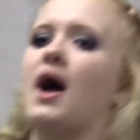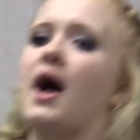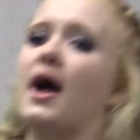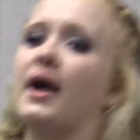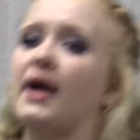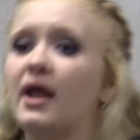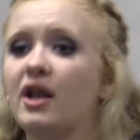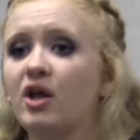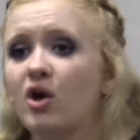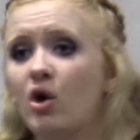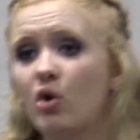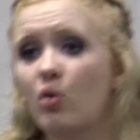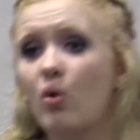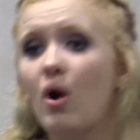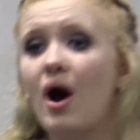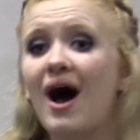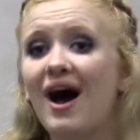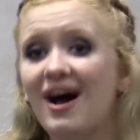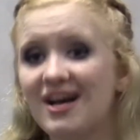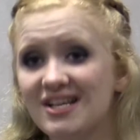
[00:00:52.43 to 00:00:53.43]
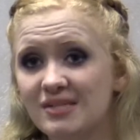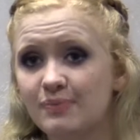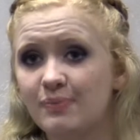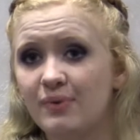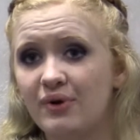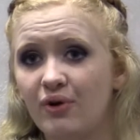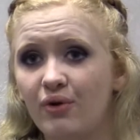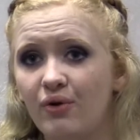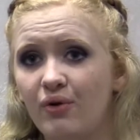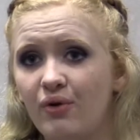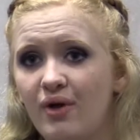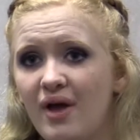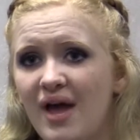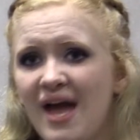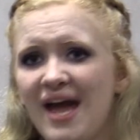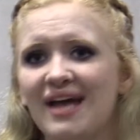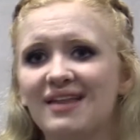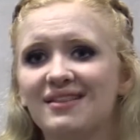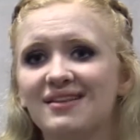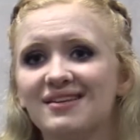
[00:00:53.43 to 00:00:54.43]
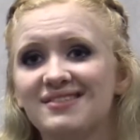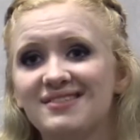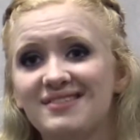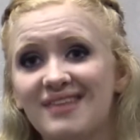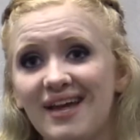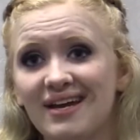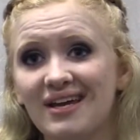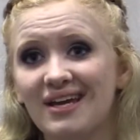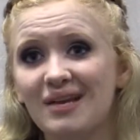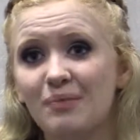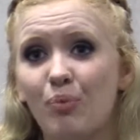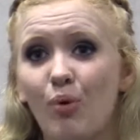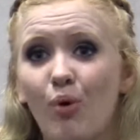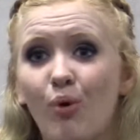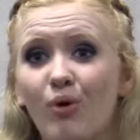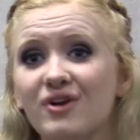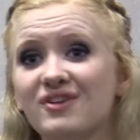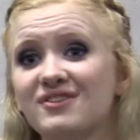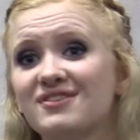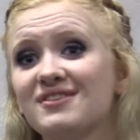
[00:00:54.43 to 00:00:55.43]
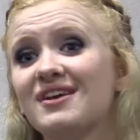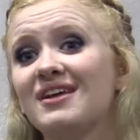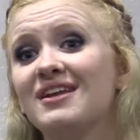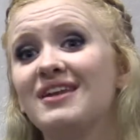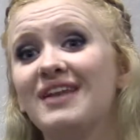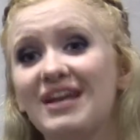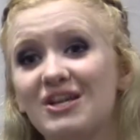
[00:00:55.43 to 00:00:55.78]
I got to go to a hospital in the second poorest